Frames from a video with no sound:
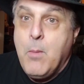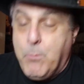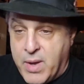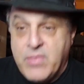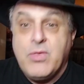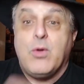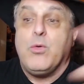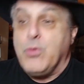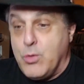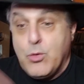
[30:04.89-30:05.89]
But
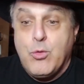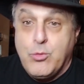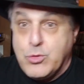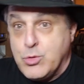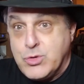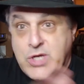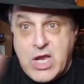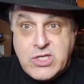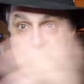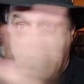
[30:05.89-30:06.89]
they're
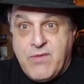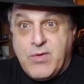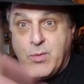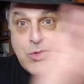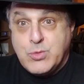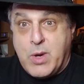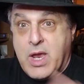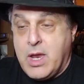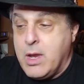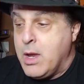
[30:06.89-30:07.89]
chasing every which
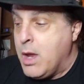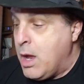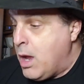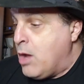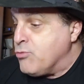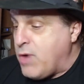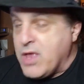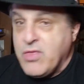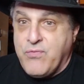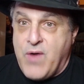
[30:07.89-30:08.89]
way,
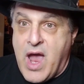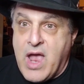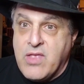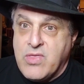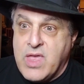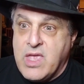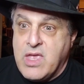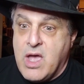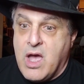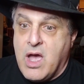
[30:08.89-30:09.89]
trying to find the